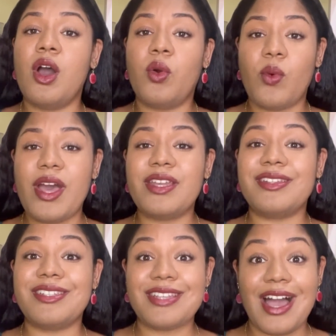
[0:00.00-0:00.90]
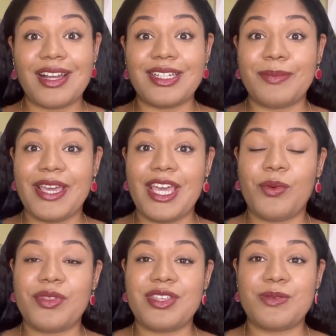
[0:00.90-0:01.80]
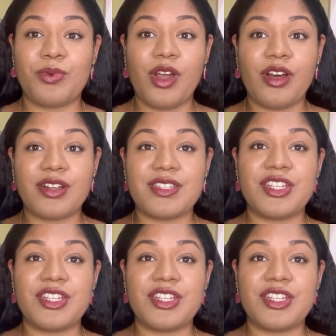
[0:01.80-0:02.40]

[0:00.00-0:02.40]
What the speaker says: when detangling my hair with this product.